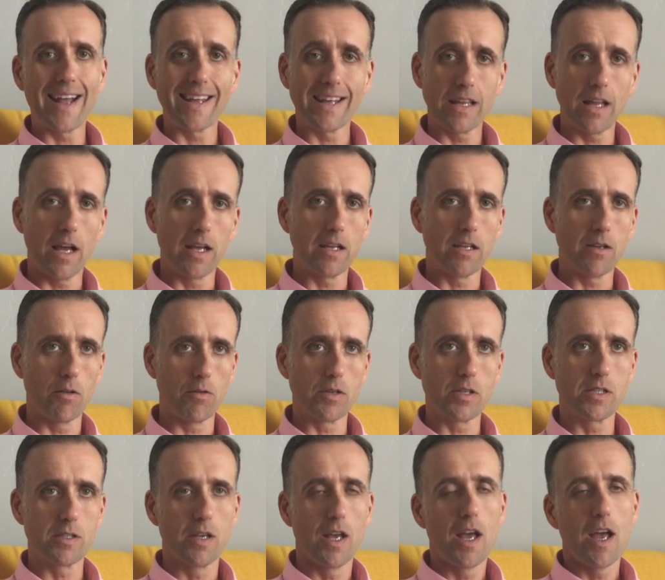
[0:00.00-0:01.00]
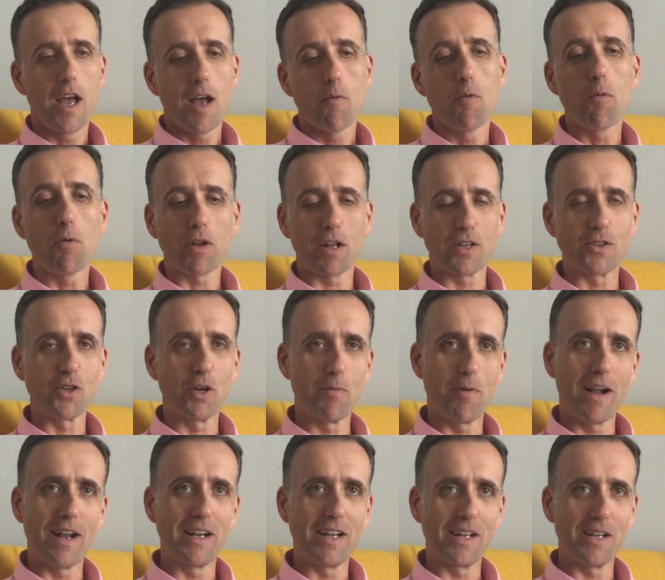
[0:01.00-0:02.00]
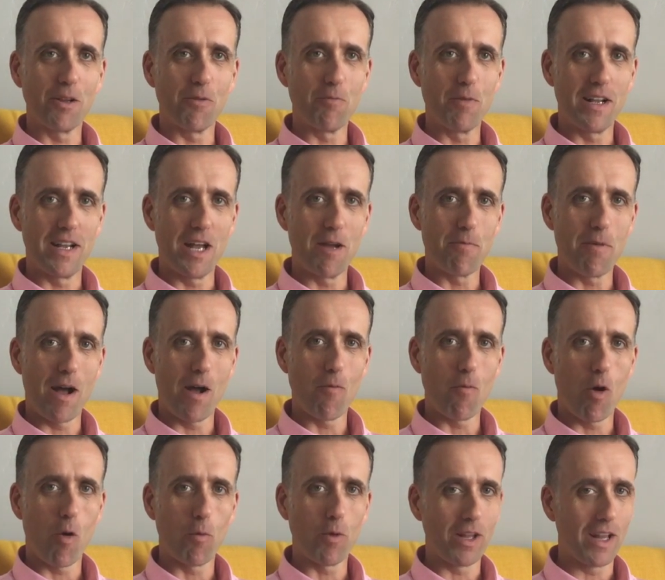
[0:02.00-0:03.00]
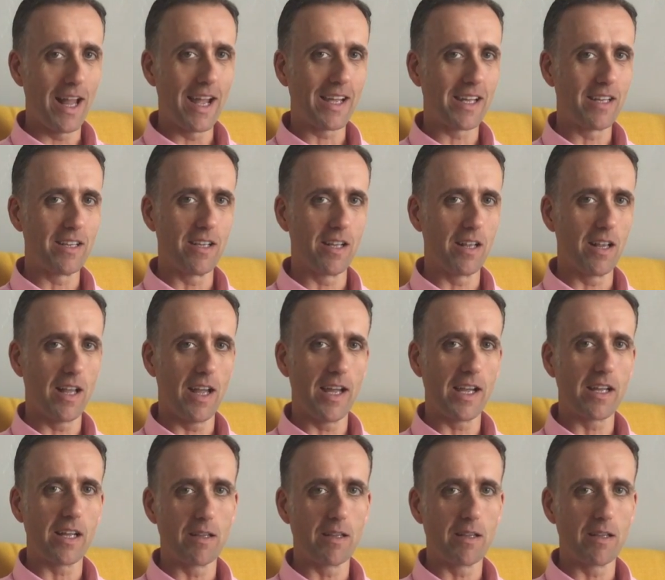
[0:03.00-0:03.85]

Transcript: We're probably going to talk about in a little minute about what we like and didn't like,